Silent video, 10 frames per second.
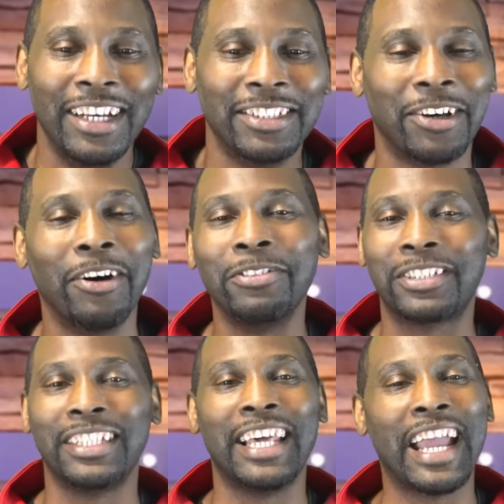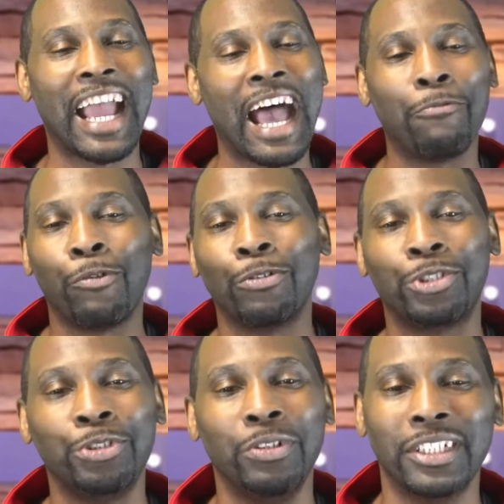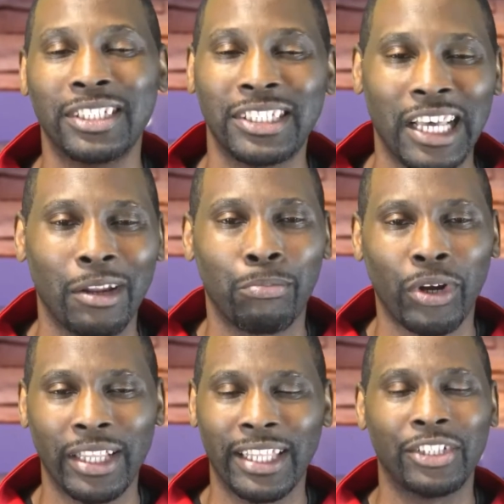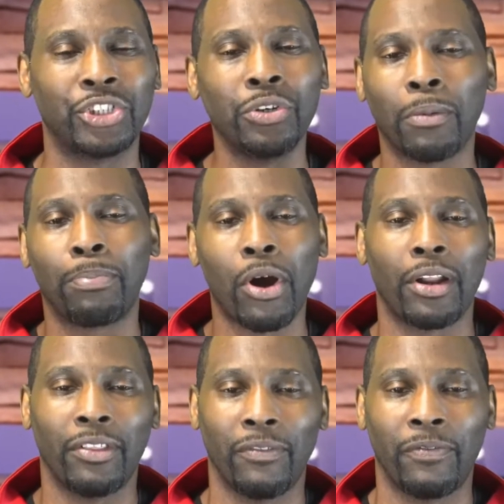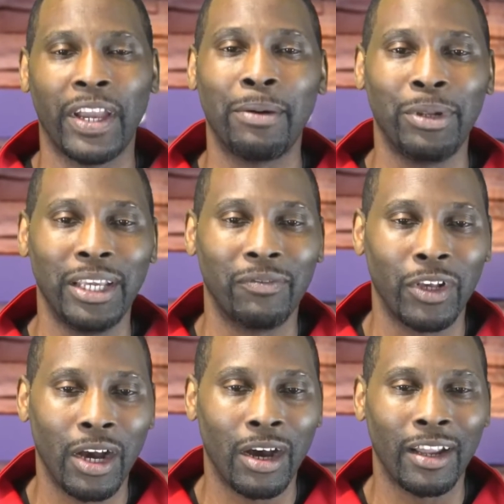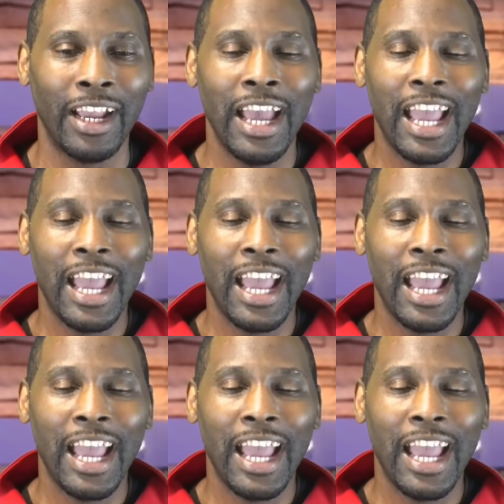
So on today, I want you to celebrate that you're a part of the family of God.